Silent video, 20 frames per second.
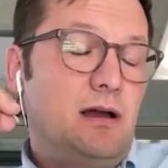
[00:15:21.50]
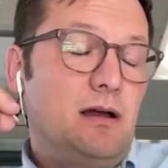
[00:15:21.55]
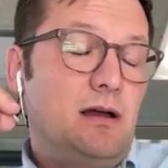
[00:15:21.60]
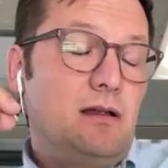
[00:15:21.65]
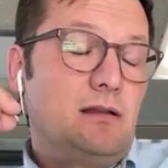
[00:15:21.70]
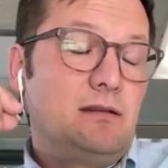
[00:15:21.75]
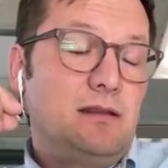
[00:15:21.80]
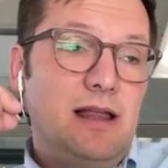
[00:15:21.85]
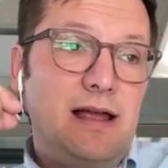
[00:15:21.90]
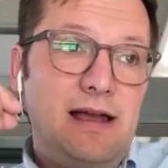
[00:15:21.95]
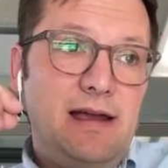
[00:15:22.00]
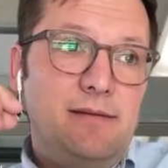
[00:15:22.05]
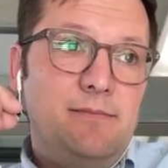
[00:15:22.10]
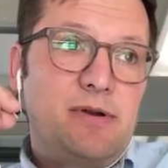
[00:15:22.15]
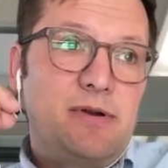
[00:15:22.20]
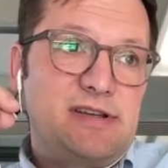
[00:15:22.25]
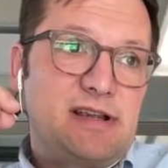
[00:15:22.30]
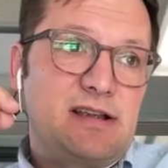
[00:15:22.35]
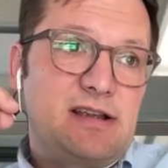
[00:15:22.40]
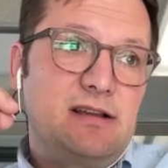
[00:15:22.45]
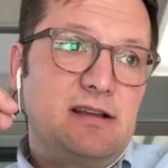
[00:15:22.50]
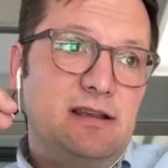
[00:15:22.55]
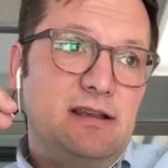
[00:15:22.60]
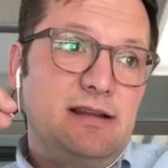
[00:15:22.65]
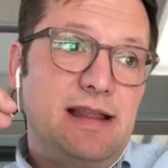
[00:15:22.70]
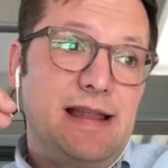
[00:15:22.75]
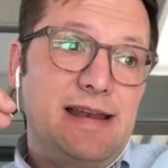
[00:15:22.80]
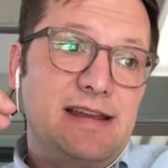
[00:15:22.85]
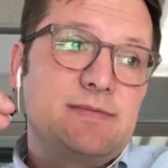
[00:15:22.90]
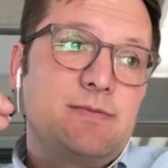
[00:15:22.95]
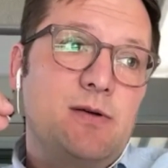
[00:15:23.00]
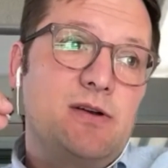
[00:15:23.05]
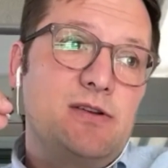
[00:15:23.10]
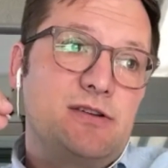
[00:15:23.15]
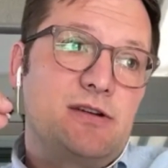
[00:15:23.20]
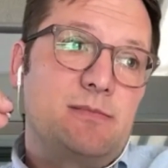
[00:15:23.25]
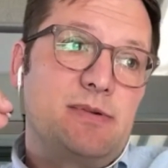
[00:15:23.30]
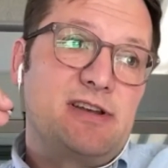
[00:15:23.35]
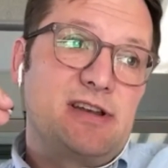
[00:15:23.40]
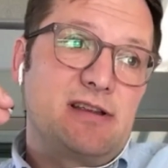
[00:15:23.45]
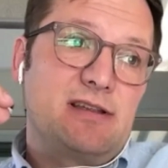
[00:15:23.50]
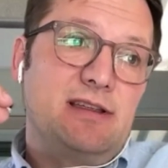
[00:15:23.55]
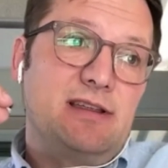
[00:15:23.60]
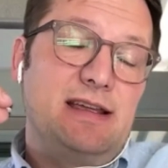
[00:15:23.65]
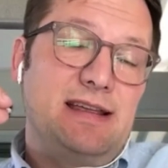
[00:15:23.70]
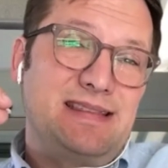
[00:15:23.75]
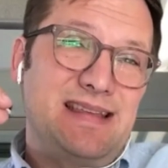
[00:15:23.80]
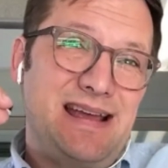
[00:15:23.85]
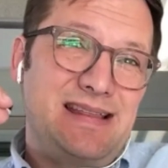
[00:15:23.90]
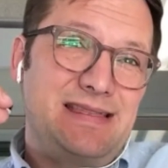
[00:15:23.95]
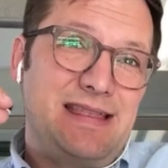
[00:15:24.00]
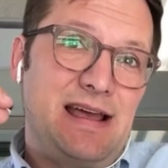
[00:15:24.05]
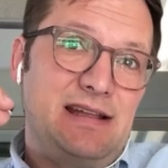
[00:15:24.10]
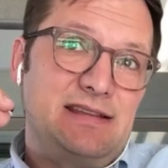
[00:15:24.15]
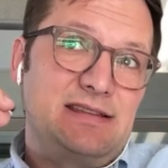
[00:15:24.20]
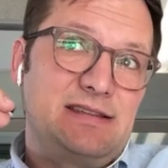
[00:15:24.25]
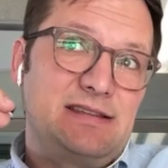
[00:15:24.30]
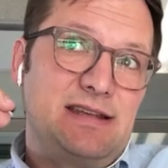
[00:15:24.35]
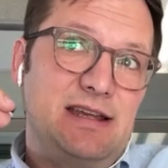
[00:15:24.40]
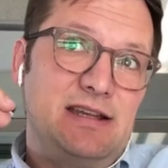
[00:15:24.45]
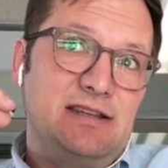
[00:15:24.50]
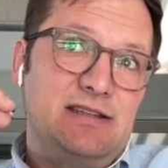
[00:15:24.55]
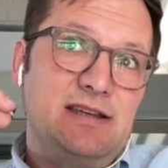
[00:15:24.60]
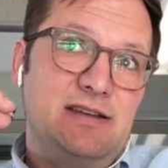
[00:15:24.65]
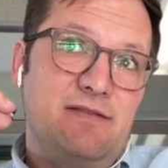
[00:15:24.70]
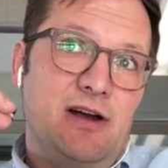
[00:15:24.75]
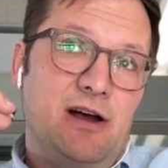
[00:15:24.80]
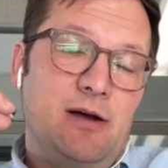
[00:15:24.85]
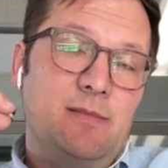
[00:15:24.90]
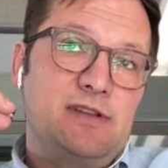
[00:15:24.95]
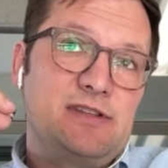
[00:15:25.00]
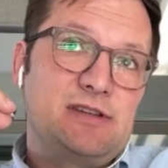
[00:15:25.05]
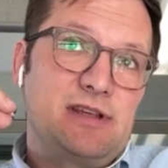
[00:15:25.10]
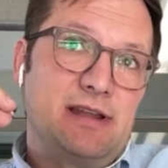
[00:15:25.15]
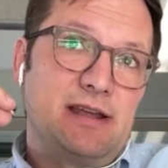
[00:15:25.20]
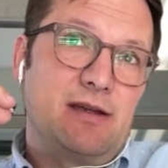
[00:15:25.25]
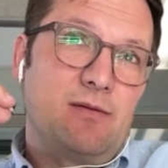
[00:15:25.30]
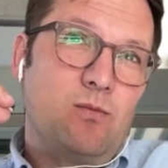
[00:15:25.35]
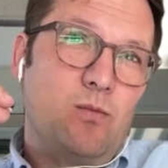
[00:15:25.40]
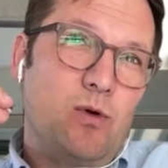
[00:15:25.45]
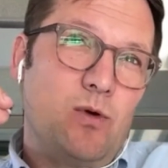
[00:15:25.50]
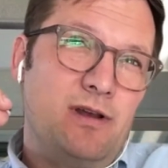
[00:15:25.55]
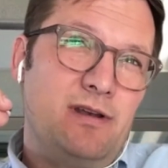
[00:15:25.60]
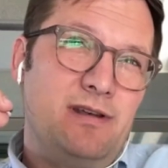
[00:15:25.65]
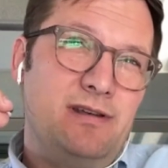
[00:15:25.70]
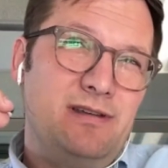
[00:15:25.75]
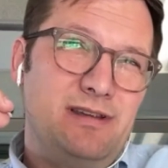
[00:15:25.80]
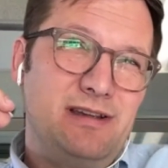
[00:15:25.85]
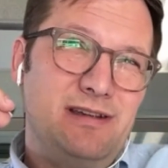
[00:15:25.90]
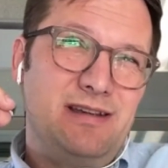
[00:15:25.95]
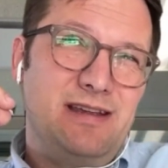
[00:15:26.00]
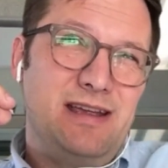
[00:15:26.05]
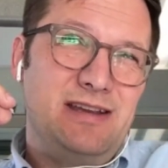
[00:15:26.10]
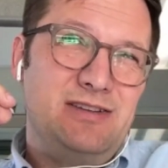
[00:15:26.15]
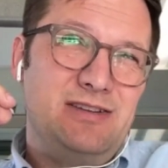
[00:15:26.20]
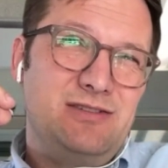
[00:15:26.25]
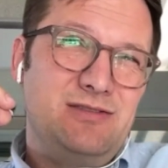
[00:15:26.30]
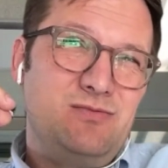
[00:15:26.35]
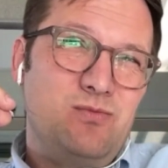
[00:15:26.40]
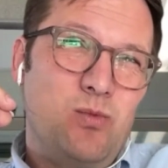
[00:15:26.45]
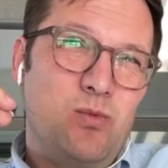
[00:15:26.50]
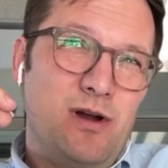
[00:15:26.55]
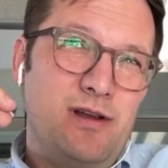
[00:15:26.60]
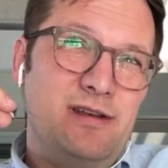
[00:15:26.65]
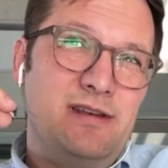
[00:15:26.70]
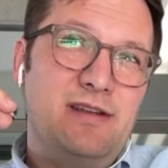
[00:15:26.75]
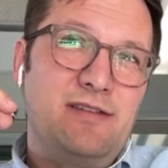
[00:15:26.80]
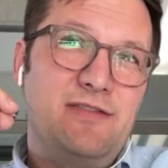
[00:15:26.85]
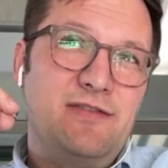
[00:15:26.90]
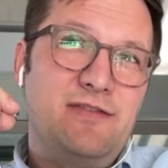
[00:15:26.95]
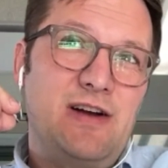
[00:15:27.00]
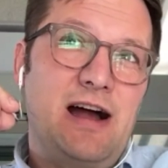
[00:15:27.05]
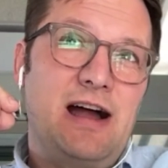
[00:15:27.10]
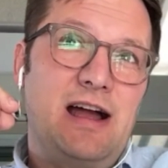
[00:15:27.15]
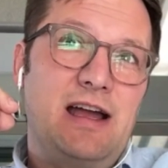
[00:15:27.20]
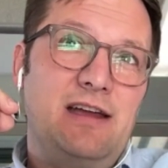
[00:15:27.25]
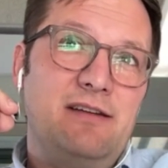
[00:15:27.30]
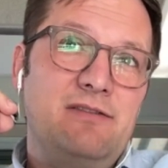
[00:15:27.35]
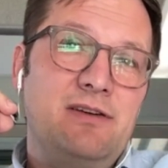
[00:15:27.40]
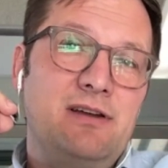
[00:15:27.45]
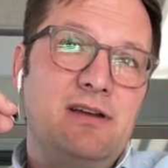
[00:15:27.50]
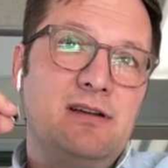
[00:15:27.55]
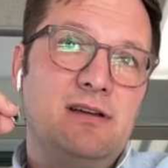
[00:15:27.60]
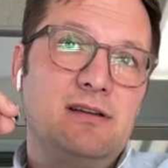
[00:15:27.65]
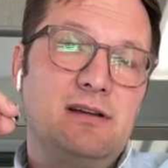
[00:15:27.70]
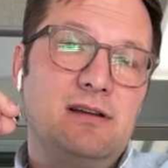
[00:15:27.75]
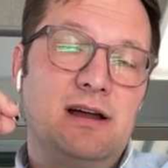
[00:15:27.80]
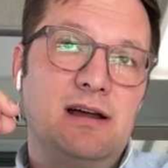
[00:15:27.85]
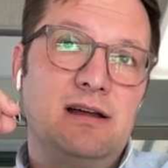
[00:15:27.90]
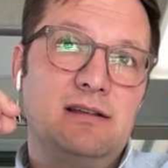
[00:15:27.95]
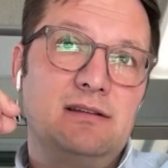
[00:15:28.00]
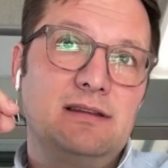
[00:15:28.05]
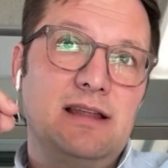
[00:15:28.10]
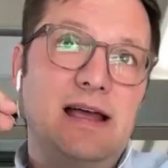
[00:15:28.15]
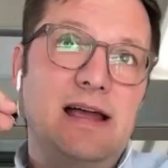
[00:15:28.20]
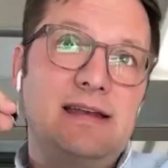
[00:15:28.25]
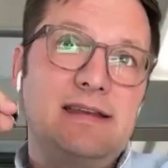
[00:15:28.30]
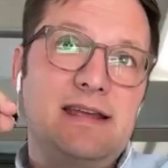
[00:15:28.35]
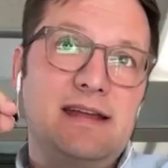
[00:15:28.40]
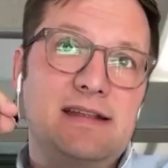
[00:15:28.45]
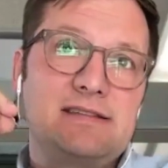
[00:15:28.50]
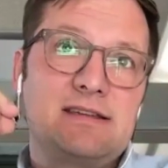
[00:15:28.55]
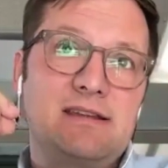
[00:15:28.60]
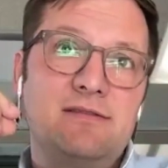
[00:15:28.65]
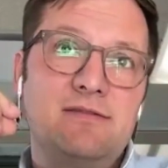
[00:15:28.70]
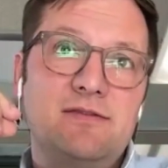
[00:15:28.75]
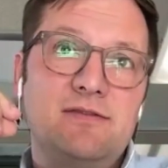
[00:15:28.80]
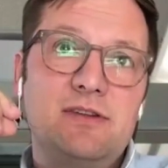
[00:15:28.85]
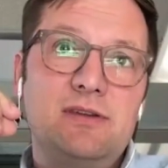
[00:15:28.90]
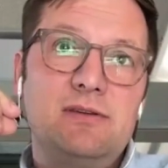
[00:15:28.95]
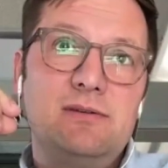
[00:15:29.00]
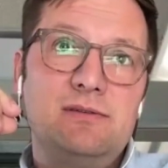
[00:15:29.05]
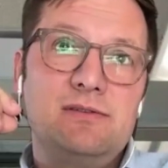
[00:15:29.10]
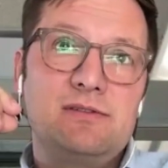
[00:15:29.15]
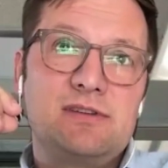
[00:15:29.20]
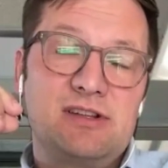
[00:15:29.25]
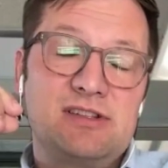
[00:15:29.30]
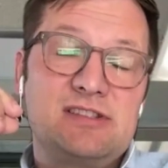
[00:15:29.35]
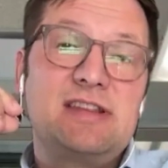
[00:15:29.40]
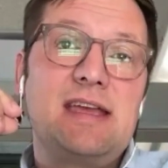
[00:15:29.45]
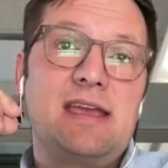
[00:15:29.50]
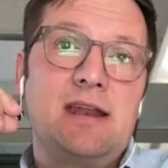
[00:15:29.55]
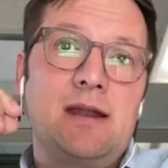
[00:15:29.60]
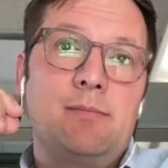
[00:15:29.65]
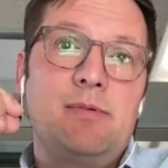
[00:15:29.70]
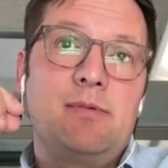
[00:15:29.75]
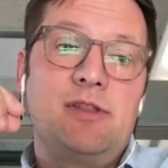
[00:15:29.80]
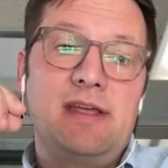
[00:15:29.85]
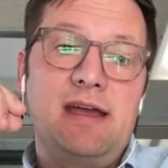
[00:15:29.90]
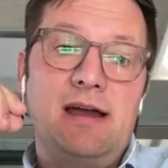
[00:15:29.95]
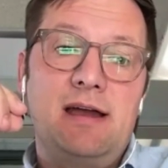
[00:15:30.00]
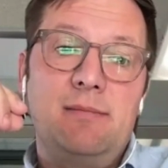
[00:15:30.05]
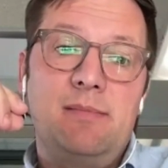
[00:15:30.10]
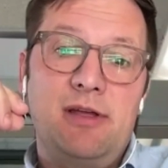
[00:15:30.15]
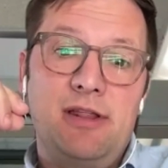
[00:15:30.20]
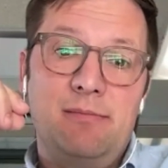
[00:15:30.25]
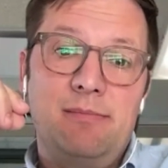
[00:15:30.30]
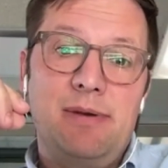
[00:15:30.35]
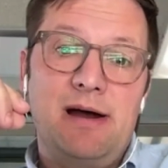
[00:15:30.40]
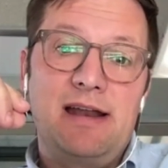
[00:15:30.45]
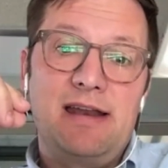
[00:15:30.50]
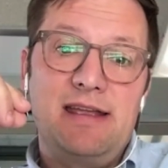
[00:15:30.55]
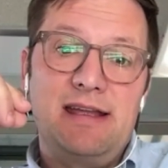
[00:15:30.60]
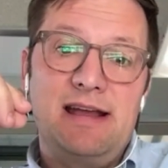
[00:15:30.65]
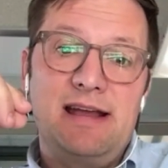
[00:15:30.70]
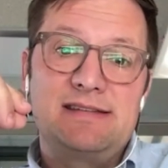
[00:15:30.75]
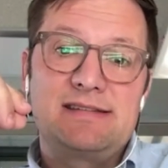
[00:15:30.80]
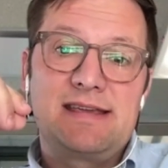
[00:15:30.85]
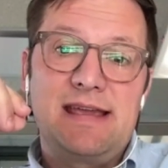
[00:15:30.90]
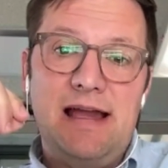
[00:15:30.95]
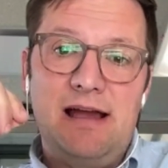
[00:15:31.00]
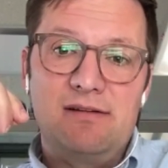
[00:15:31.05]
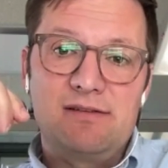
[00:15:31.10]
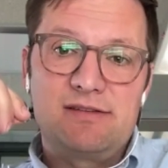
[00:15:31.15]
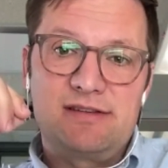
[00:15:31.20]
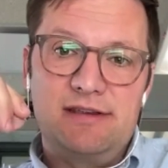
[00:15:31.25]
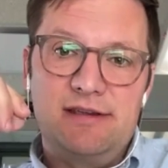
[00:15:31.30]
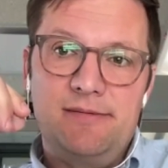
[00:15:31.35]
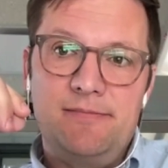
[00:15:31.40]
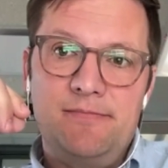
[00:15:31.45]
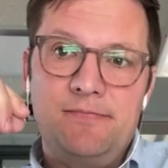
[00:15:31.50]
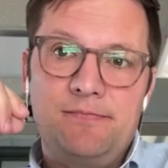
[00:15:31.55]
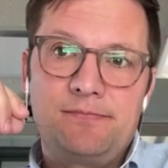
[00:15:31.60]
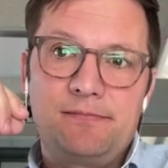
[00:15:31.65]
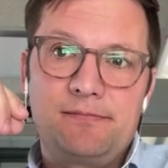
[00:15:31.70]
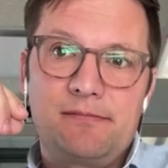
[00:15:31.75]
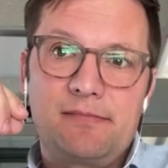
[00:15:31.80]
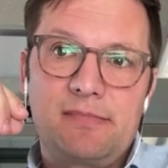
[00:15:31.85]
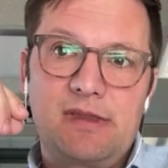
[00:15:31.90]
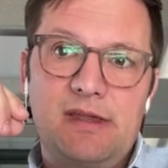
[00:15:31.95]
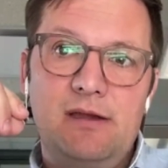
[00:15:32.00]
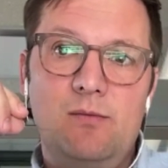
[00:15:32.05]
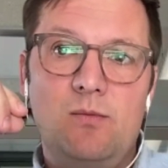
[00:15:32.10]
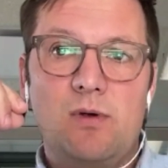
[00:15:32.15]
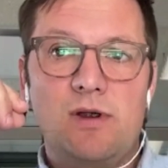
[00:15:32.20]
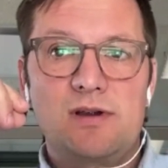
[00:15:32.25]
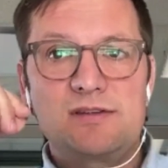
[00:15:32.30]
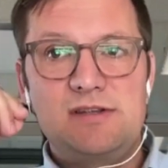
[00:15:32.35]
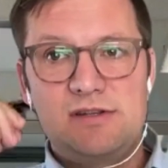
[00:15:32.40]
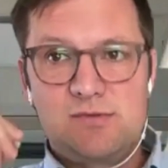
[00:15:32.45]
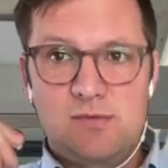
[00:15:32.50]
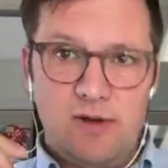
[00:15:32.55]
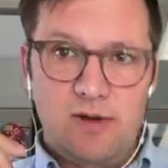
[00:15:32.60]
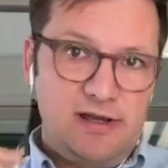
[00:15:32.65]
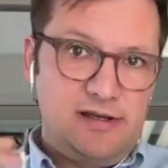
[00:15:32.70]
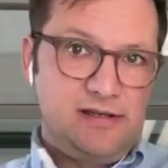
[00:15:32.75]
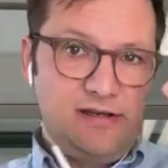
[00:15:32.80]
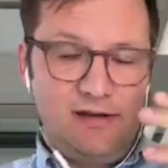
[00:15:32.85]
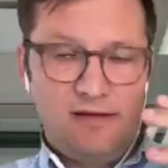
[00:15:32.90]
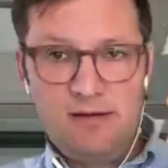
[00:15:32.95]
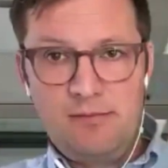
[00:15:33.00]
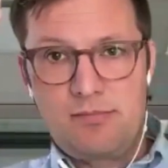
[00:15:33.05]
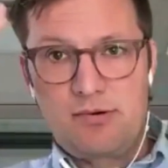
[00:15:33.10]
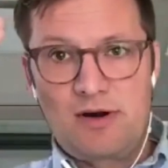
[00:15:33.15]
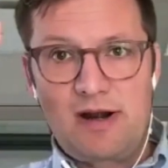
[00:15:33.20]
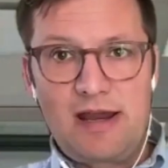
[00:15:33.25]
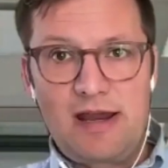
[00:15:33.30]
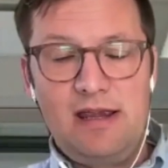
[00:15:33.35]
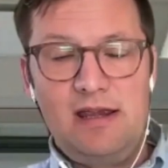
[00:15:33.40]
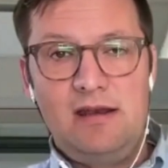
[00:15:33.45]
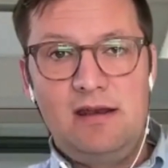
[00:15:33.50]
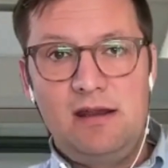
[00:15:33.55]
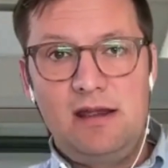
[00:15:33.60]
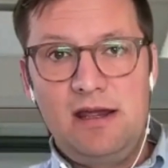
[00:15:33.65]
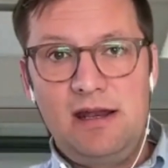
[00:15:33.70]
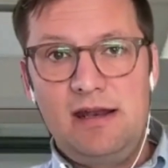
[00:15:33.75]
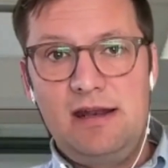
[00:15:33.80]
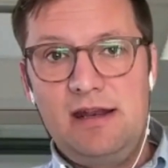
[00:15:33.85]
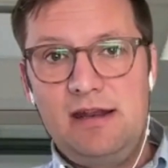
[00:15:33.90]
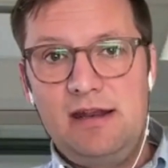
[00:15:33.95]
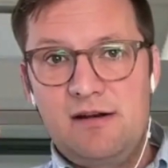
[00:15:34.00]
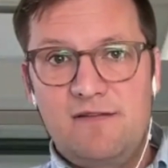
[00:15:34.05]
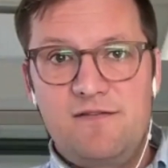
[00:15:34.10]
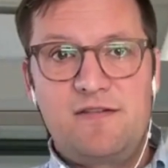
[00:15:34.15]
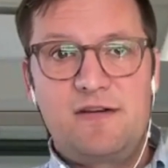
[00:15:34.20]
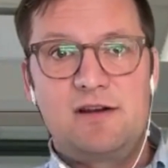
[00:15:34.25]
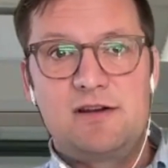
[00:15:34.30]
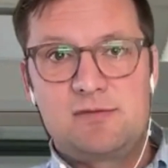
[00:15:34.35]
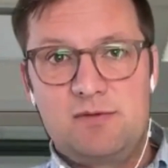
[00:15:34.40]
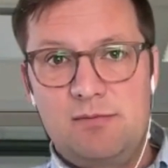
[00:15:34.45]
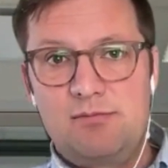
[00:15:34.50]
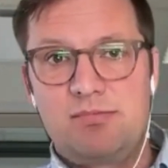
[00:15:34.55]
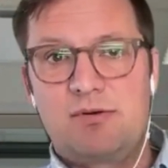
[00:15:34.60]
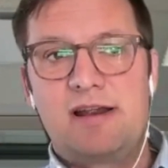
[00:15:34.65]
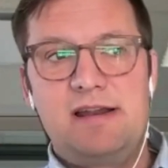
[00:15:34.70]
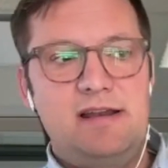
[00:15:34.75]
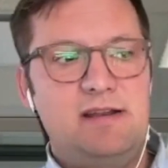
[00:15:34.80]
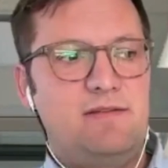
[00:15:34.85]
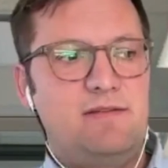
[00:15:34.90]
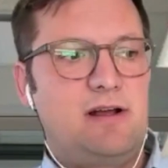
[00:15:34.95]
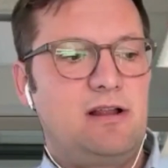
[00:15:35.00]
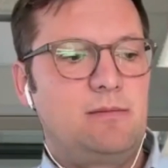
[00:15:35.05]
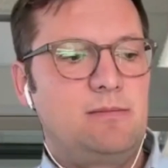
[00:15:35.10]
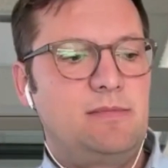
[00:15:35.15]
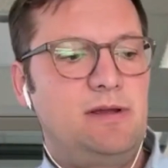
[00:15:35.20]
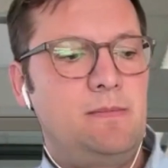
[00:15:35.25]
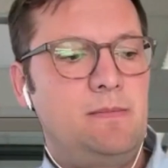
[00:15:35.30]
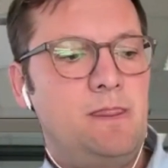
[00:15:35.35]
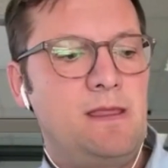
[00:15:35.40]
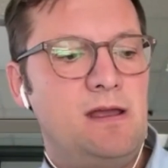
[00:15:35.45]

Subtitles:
Lead exposure, particularly at that stage of development, so like age 1 to 5, lead gets taken up by the body as calcium. It works its way to the brain and it interferes with brain development.